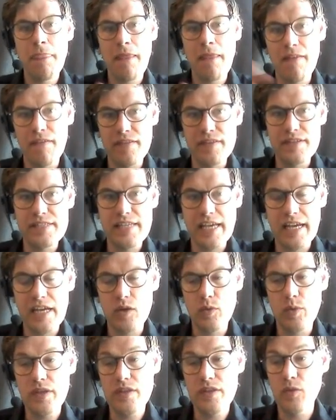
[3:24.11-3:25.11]
And then the
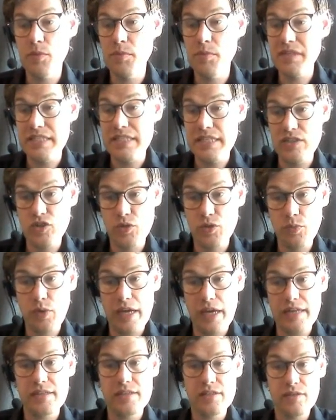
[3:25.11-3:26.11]
second week, there will be teaching
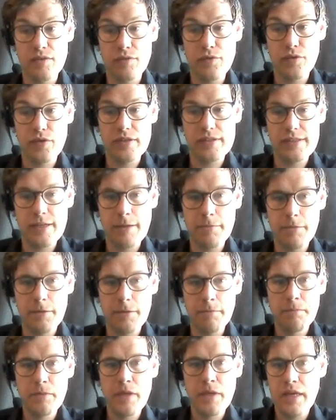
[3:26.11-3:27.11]
practice, for example.